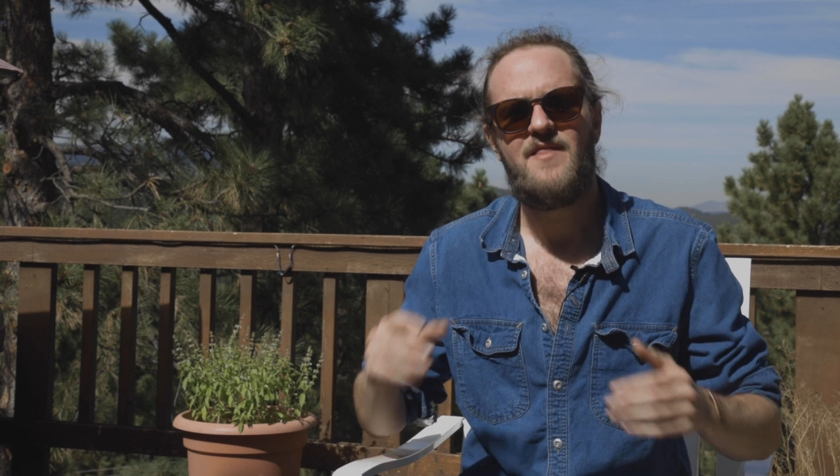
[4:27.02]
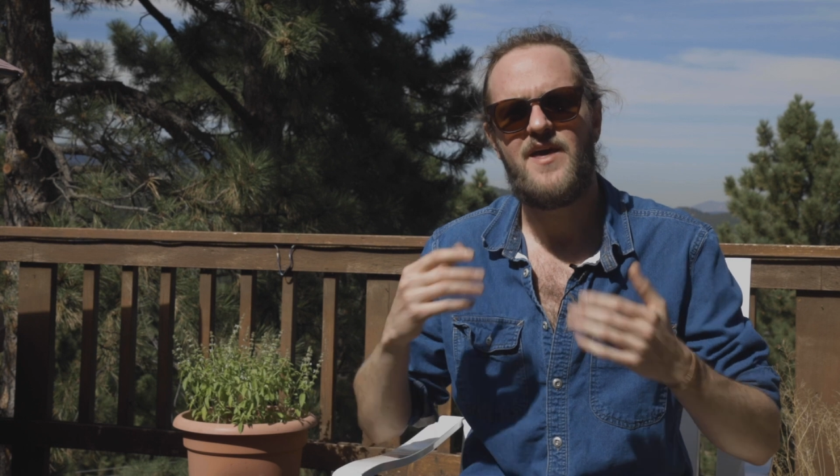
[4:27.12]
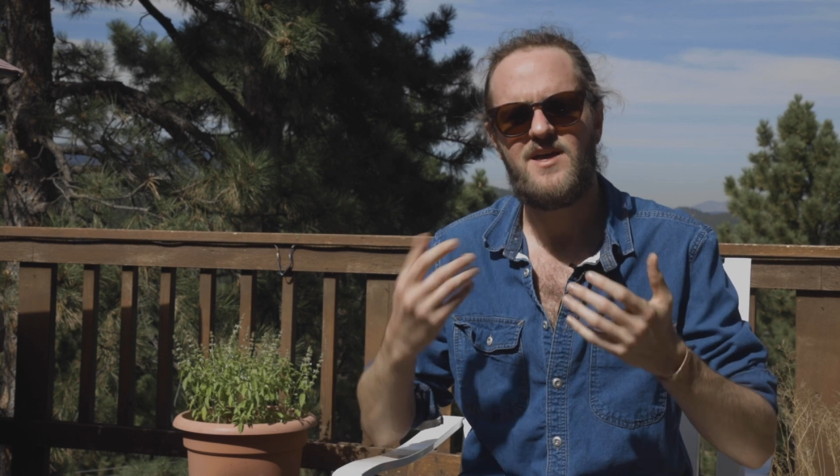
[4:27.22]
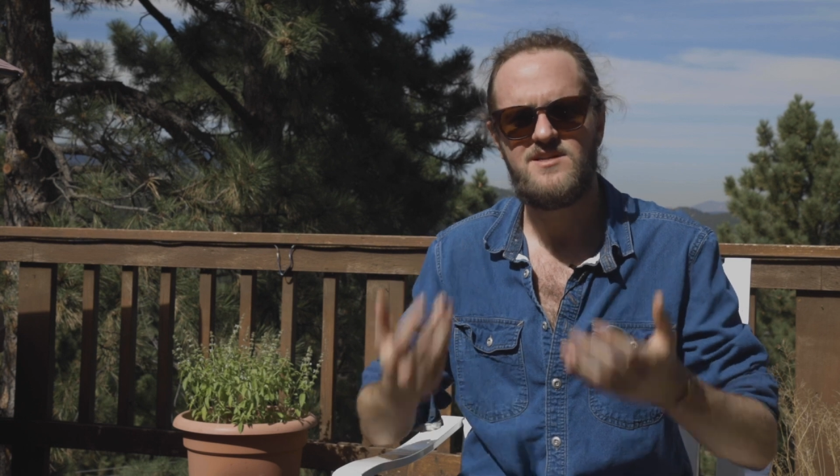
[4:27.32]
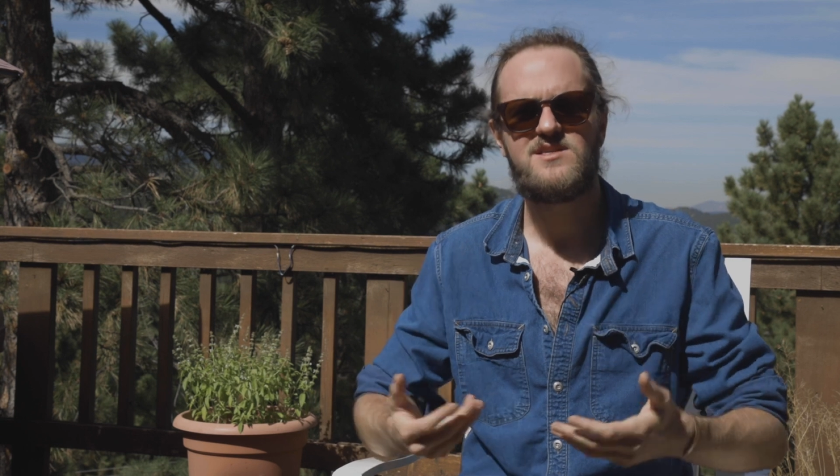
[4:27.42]

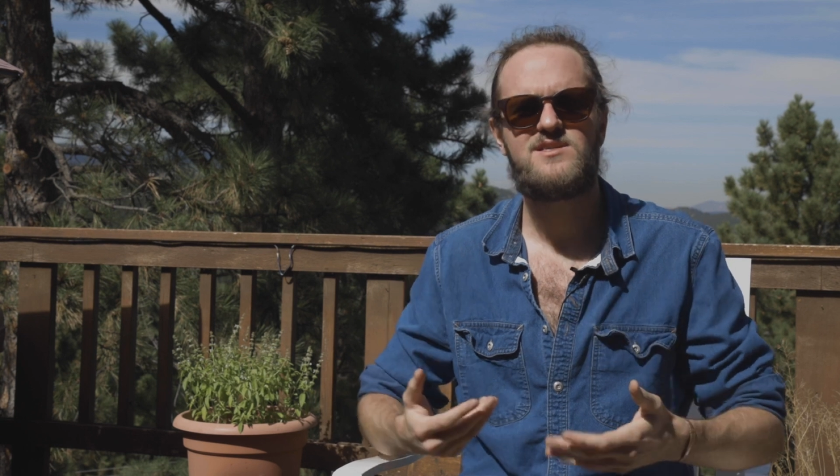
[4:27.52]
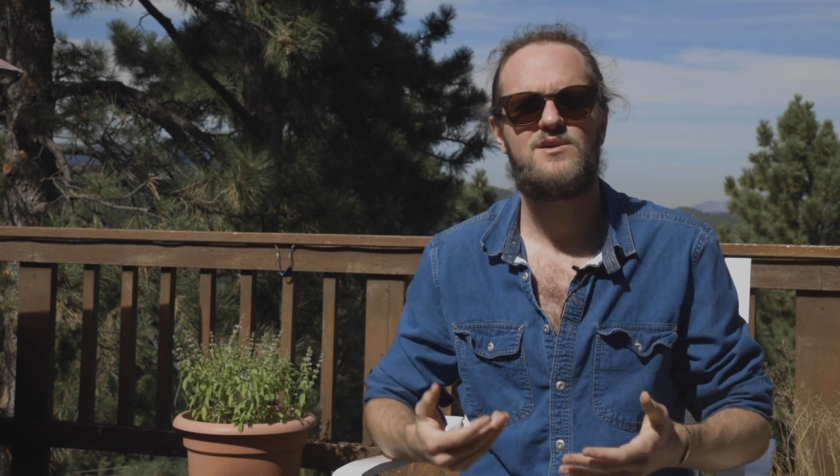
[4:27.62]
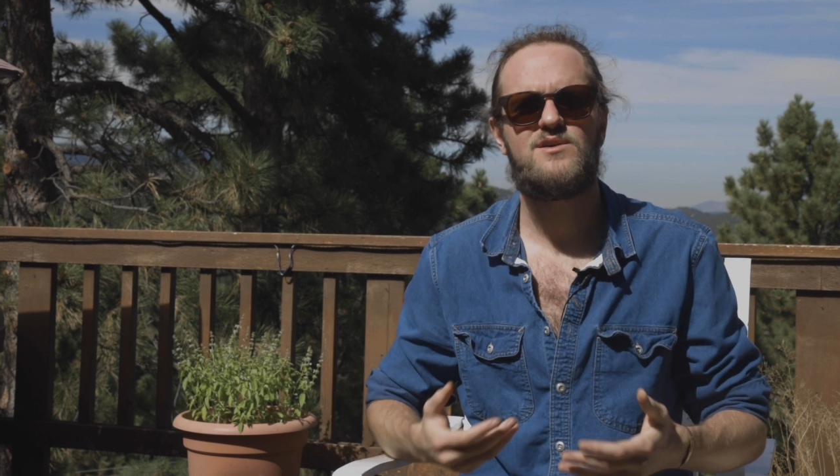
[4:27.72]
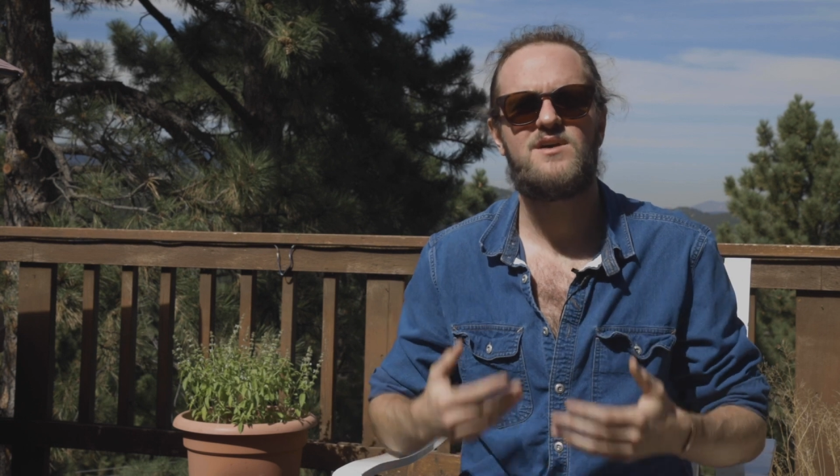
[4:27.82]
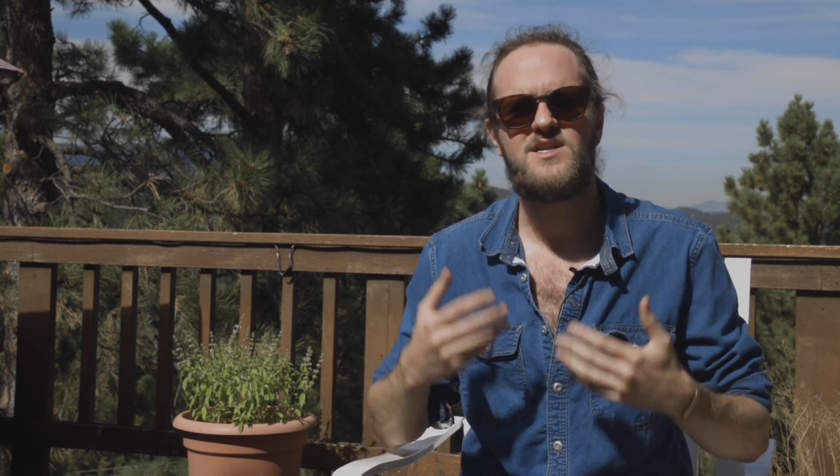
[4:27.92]
They can
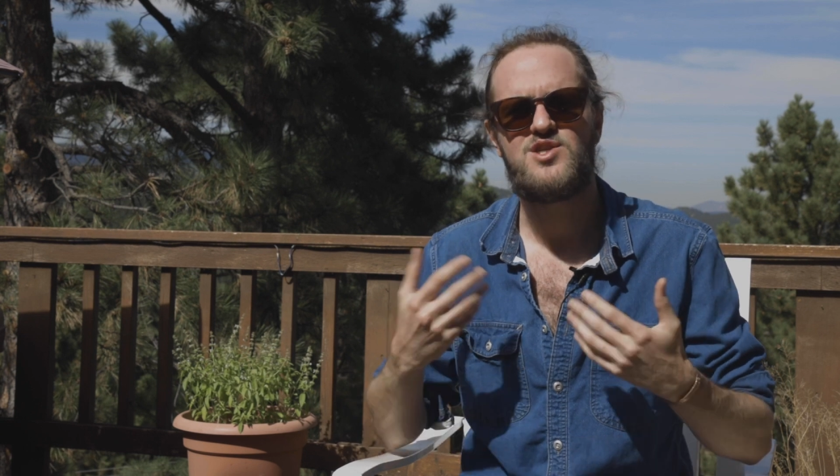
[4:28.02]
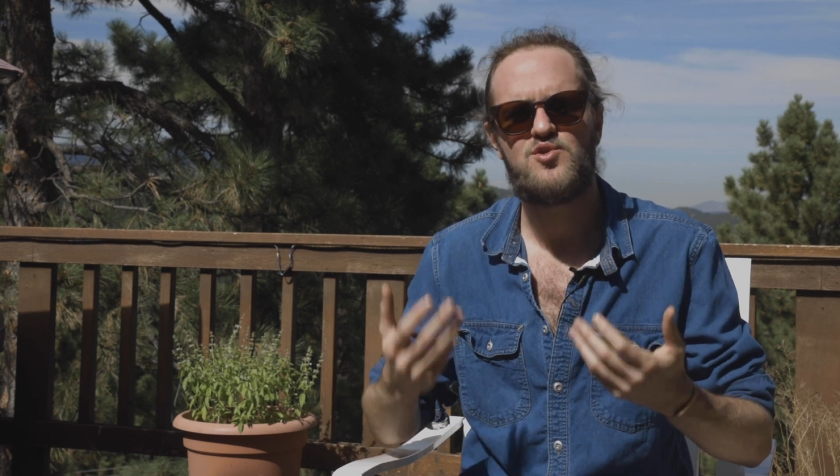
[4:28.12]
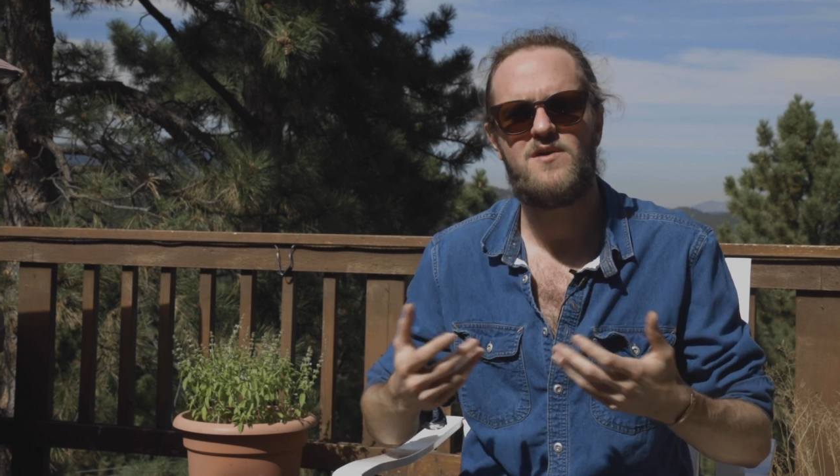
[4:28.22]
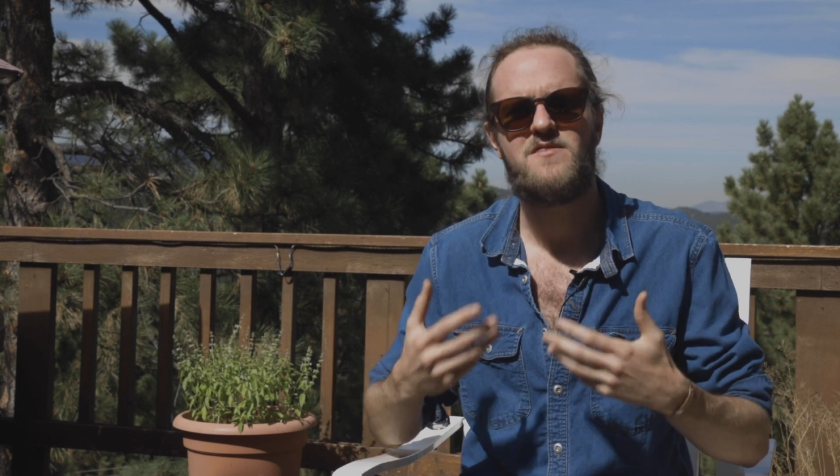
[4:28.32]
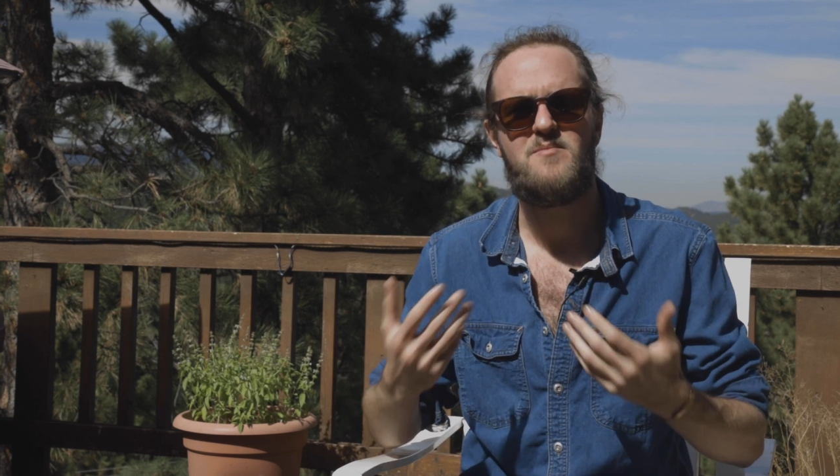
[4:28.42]
still
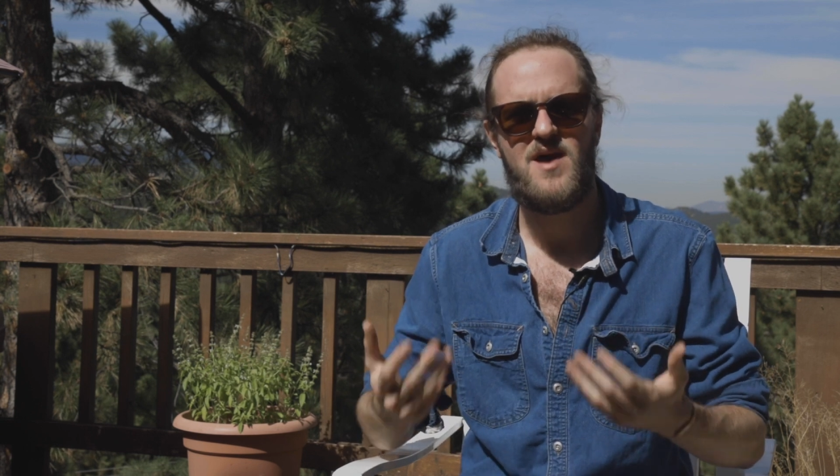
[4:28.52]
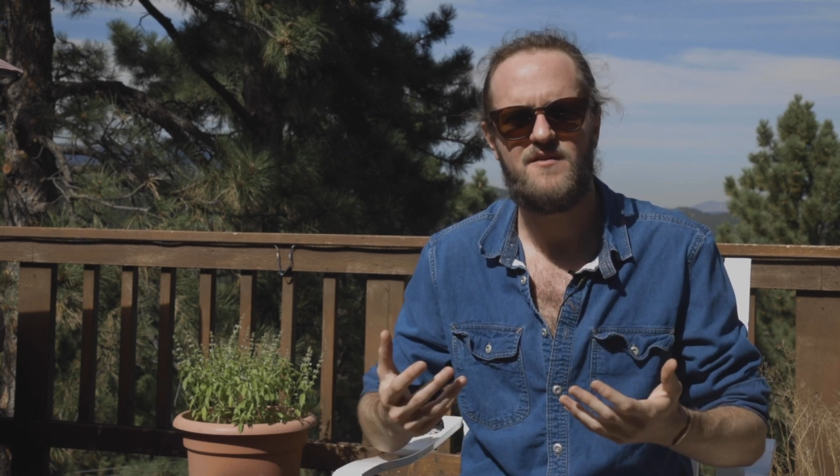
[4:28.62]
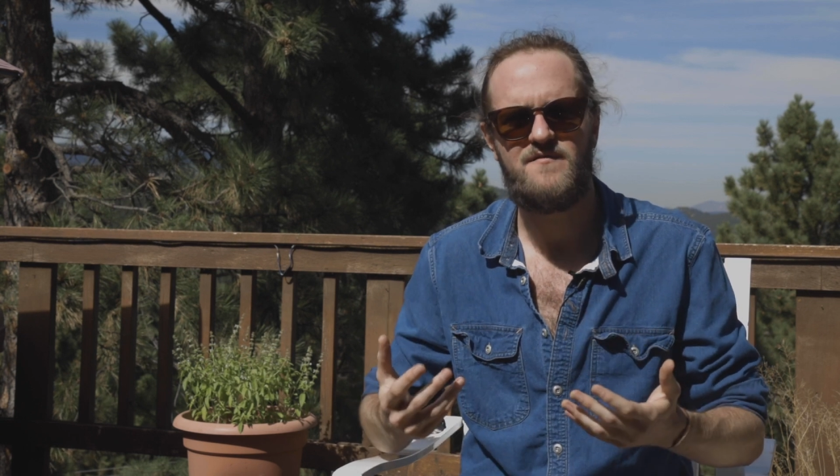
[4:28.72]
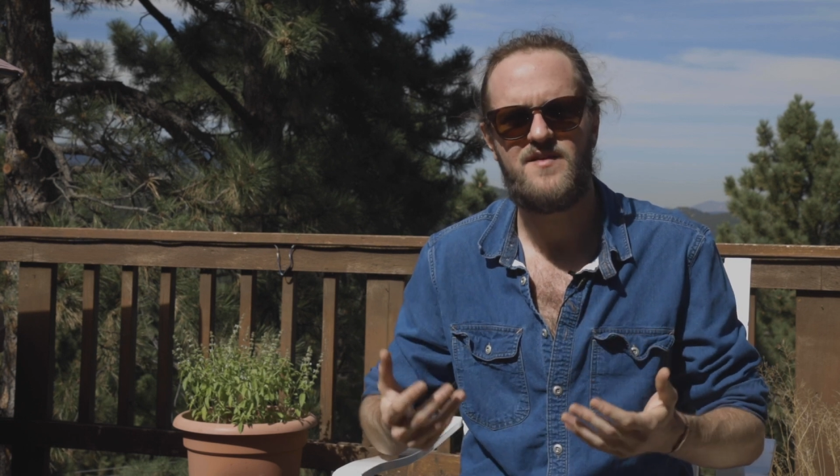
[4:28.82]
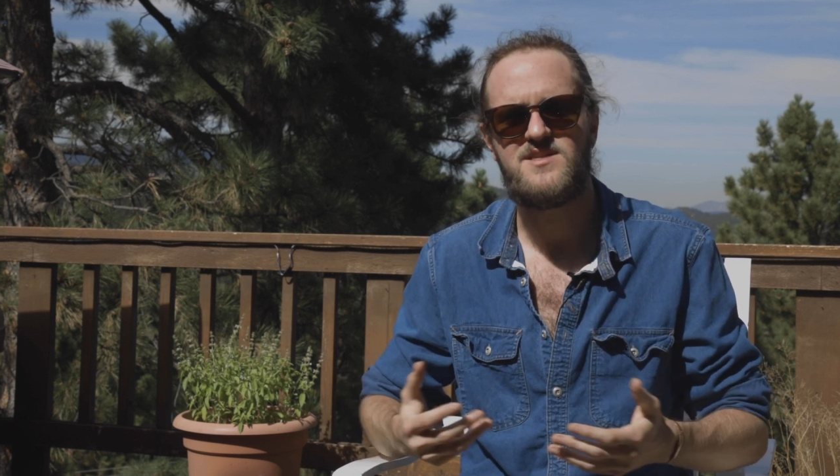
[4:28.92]
enjoy the
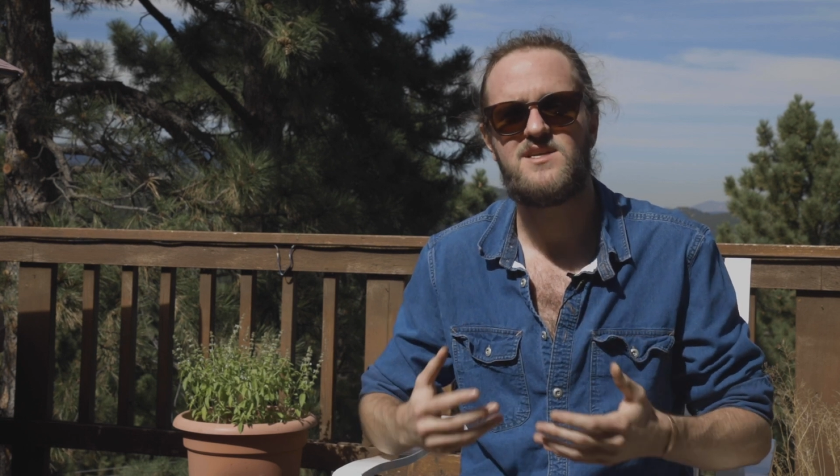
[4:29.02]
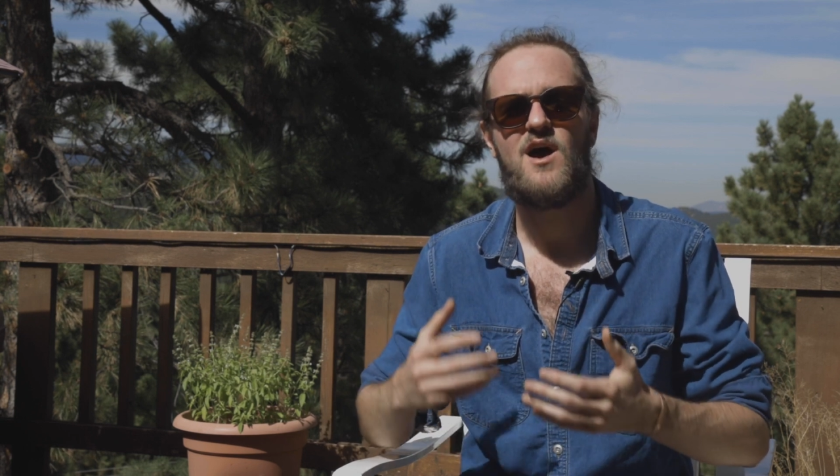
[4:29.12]
benefits